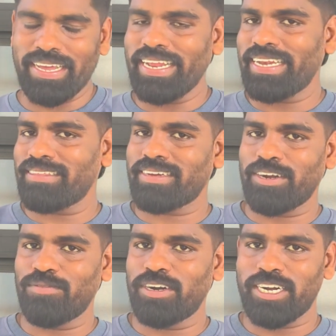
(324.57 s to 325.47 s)
it is
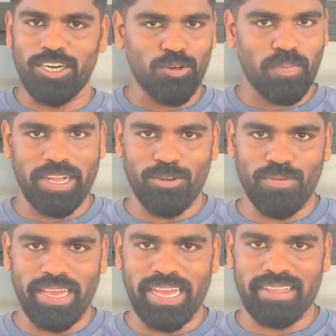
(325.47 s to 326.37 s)
converted to
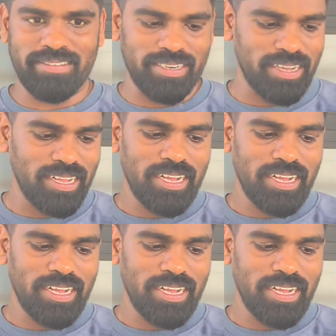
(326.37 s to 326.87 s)
pyruvic acid.